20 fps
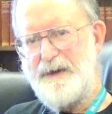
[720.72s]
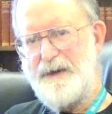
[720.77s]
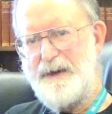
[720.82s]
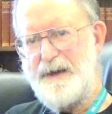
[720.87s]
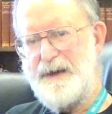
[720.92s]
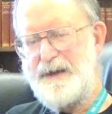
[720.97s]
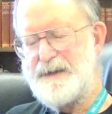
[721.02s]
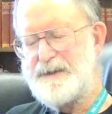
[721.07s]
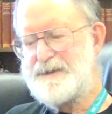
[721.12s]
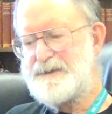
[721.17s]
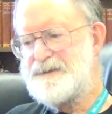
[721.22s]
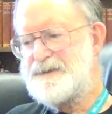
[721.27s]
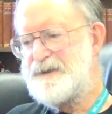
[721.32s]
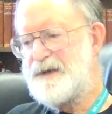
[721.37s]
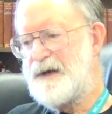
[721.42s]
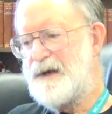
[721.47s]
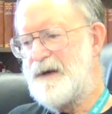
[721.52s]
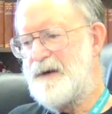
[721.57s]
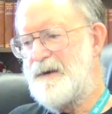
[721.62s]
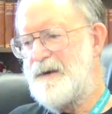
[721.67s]
It's,
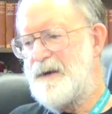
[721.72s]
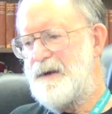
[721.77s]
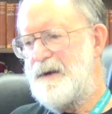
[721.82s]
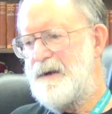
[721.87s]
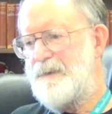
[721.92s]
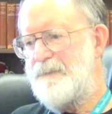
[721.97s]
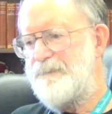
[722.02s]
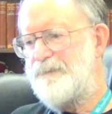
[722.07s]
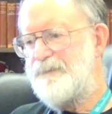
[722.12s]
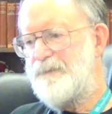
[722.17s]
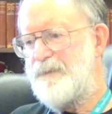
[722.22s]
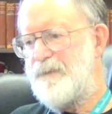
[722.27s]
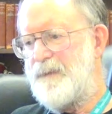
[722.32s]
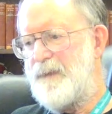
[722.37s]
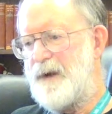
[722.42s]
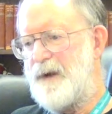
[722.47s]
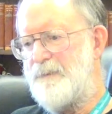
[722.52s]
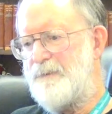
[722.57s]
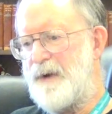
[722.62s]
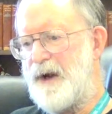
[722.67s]
uh,
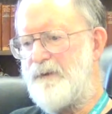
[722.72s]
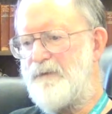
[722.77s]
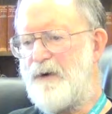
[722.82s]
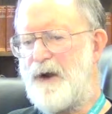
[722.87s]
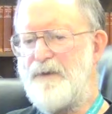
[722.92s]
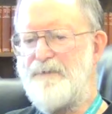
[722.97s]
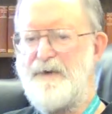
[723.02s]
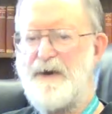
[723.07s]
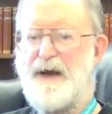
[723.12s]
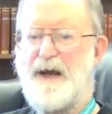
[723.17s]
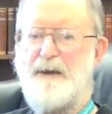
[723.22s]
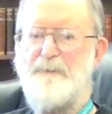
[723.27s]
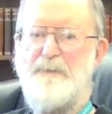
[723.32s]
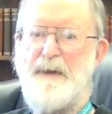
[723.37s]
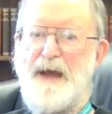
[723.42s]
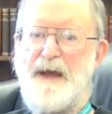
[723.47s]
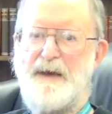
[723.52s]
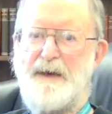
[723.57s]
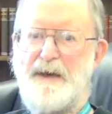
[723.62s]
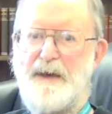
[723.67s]
my wife and I
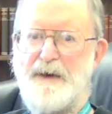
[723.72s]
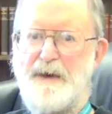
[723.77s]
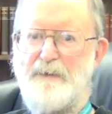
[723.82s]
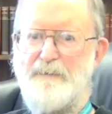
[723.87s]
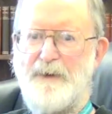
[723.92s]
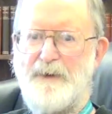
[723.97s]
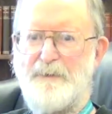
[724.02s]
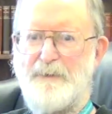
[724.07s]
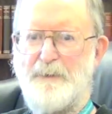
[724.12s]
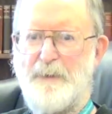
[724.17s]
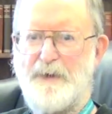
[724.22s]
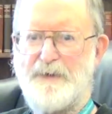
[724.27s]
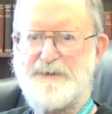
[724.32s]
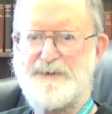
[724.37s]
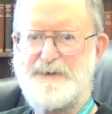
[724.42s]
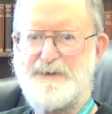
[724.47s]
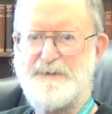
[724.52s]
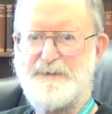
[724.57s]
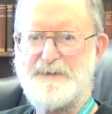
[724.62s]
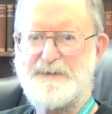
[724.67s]
met here. We were both
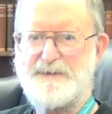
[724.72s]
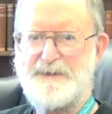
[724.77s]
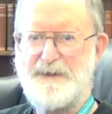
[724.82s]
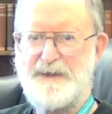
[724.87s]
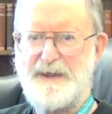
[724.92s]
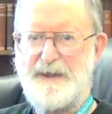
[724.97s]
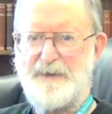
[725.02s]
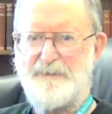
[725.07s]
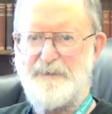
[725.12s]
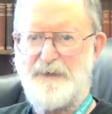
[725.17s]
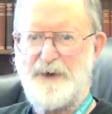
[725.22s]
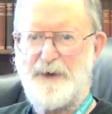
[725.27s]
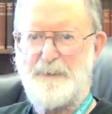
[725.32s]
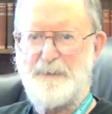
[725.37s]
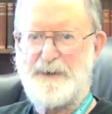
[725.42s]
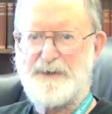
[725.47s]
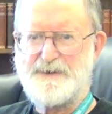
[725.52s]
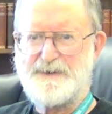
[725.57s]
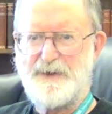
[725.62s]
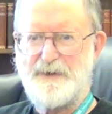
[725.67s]
students in the
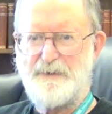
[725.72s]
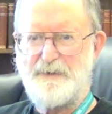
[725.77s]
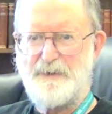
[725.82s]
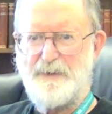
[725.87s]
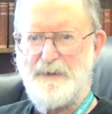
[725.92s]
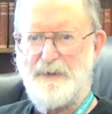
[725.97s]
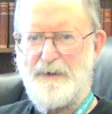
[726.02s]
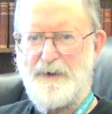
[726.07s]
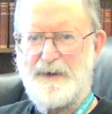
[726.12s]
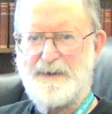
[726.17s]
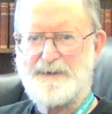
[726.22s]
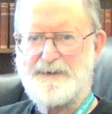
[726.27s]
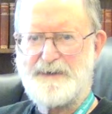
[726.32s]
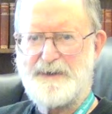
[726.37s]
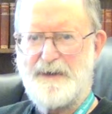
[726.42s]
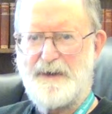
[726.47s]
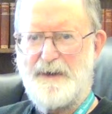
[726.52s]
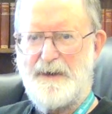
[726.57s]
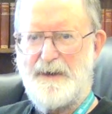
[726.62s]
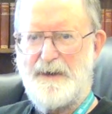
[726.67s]
invertebrate zoo course.
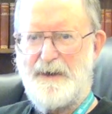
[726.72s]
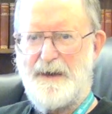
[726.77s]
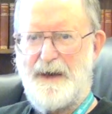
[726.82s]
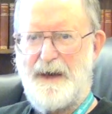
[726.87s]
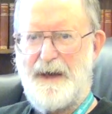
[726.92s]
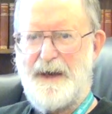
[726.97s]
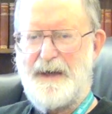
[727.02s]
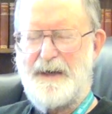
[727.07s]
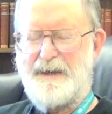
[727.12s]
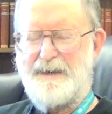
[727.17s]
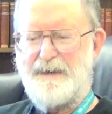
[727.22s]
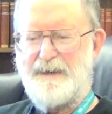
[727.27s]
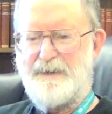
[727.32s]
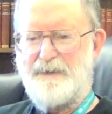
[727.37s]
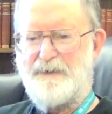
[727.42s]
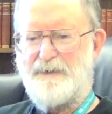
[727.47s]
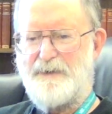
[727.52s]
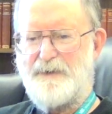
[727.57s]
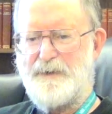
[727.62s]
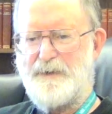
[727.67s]
I had
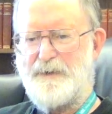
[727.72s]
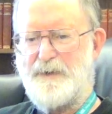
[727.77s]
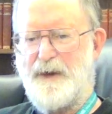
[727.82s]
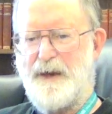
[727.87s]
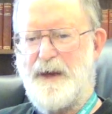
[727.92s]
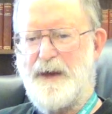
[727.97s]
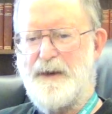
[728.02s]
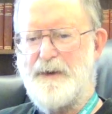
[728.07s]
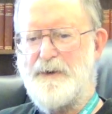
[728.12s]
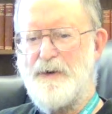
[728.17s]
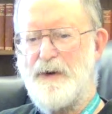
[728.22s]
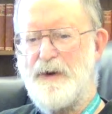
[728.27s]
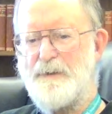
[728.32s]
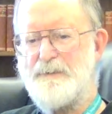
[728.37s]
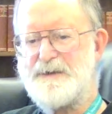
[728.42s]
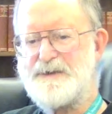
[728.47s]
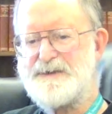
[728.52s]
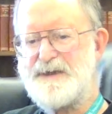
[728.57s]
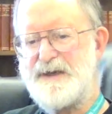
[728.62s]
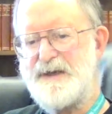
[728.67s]

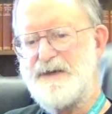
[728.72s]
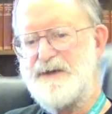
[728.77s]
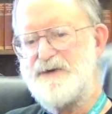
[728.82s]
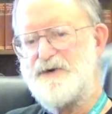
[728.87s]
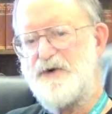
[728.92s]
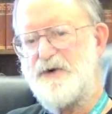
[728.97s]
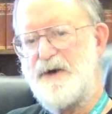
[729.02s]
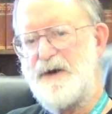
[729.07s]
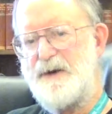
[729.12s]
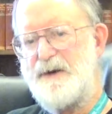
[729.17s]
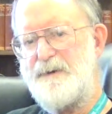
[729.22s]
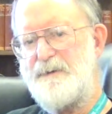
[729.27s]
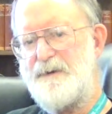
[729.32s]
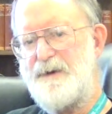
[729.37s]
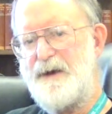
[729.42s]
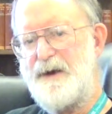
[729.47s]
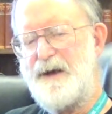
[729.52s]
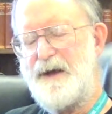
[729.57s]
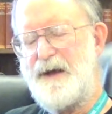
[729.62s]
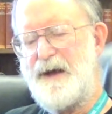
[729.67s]
enormously enjoyed
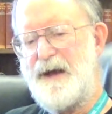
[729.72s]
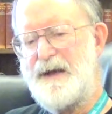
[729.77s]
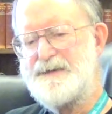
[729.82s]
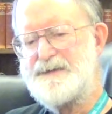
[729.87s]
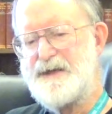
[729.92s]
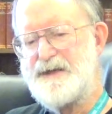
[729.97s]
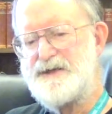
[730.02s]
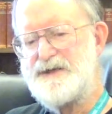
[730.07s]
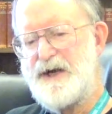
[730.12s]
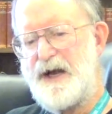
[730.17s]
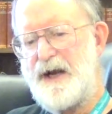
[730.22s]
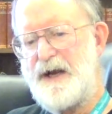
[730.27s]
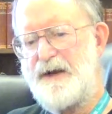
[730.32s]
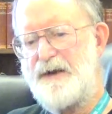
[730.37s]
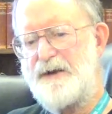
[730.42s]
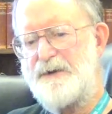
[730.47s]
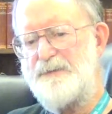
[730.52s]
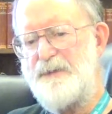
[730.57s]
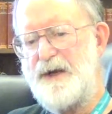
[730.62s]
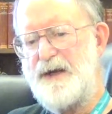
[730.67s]
as a
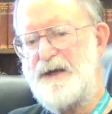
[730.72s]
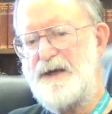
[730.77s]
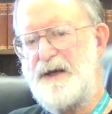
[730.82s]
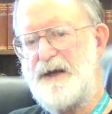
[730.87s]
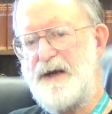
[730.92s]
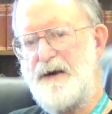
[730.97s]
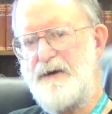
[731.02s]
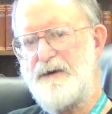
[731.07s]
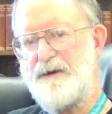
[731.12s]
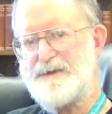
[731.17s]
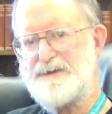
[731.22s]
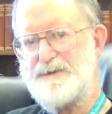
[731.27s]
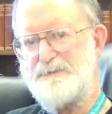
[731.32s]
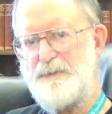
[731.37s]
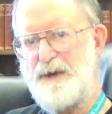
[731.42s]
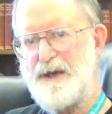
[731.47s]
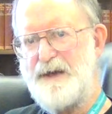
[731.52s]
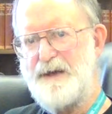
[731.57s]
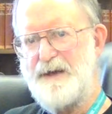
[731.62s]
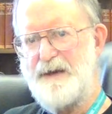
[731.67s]
child being here, as
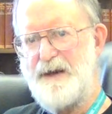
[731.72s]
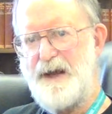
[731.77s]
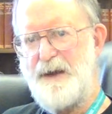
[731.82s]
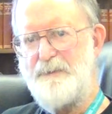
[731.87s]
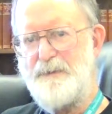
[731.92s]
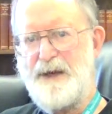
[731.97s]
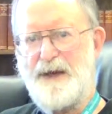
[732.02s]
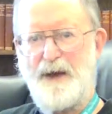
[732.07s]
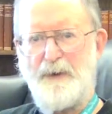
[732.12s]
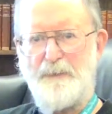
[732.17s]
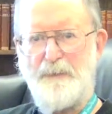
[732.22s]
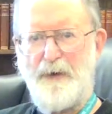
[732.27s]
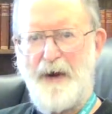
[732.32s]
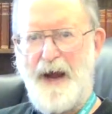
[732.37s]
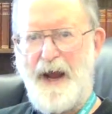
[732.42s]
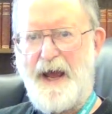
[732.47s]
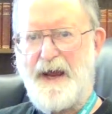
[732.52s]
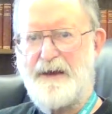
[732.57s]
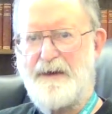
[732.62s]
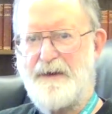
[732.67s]
being an MBL
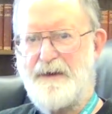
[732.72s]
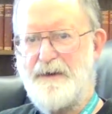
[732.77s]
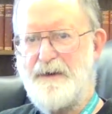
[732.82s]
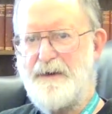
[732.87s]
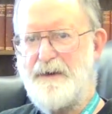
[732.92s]
brat.